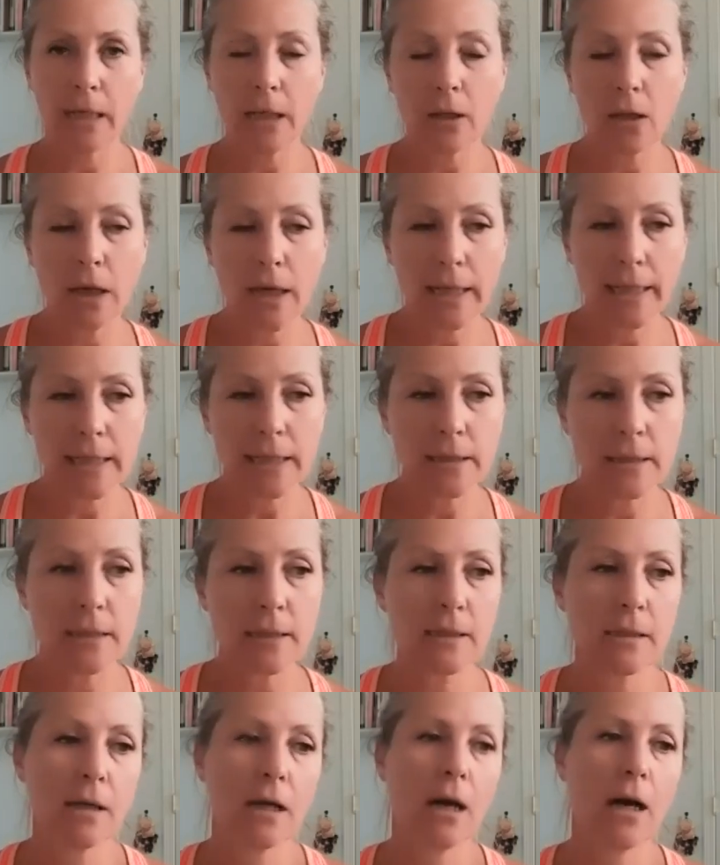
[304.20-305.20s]

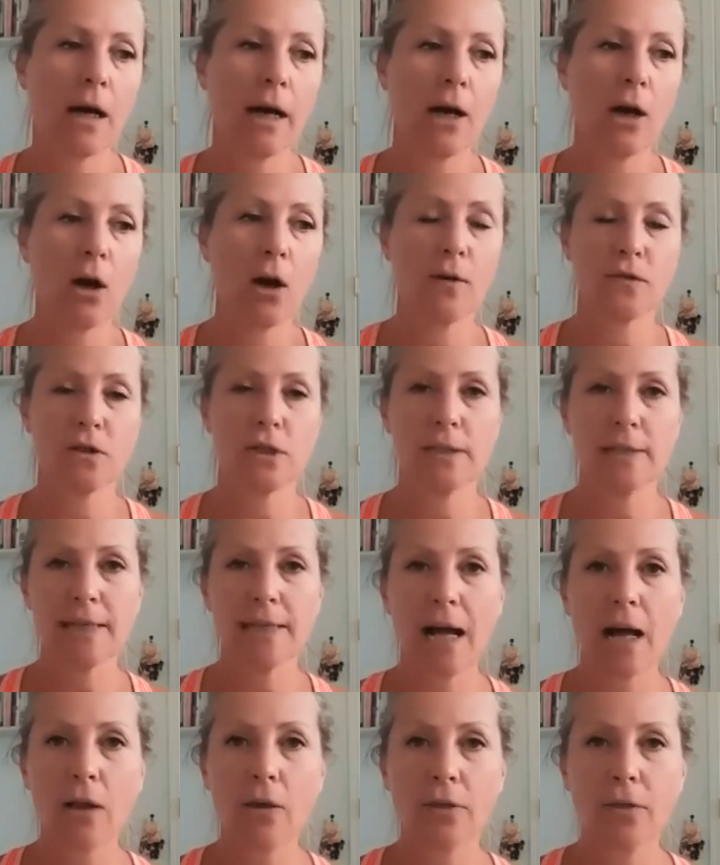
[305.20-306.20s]
clients, I often
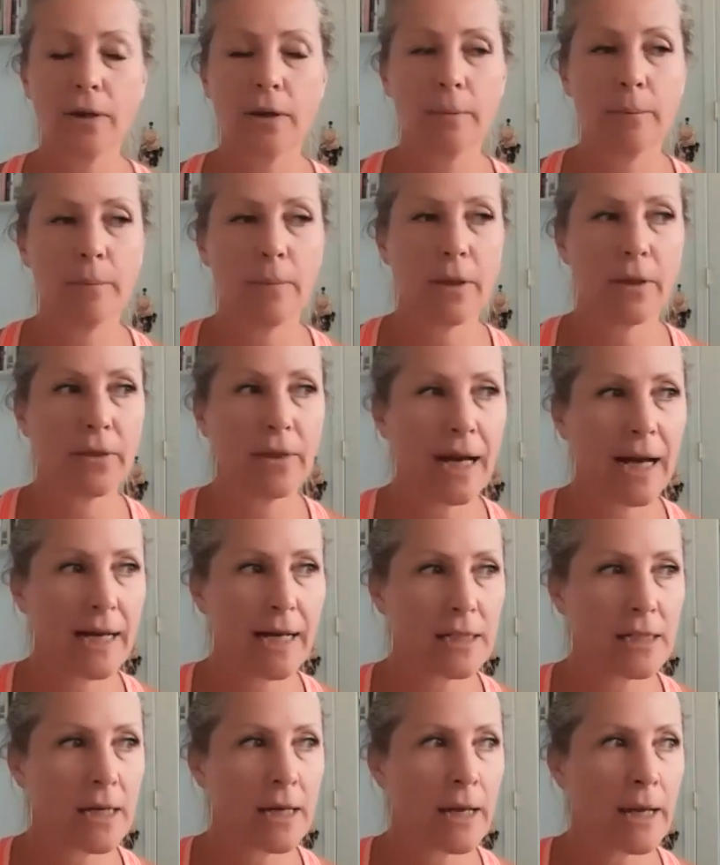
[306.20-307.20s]
tell them
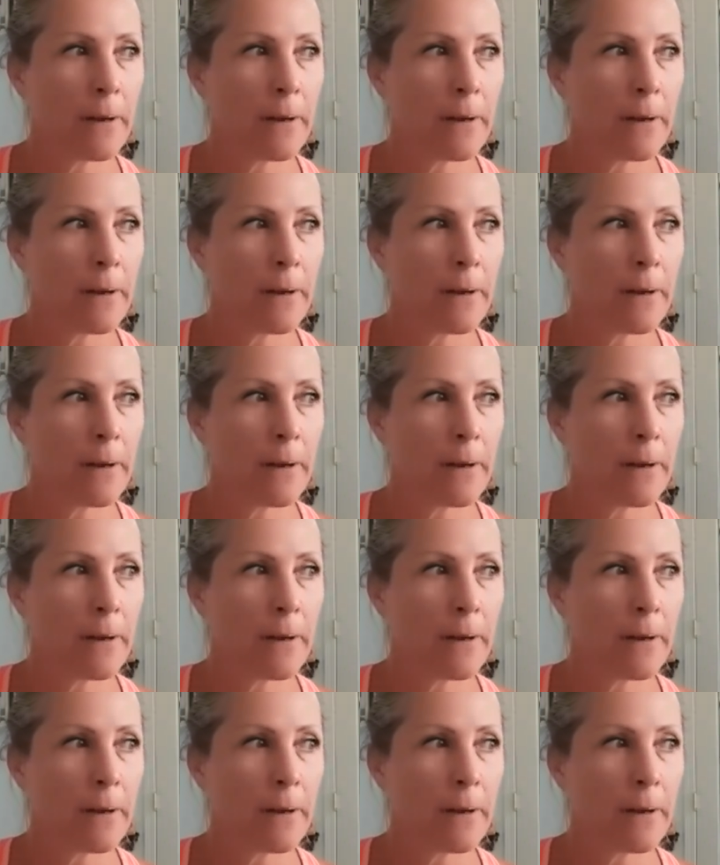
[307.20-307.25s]
that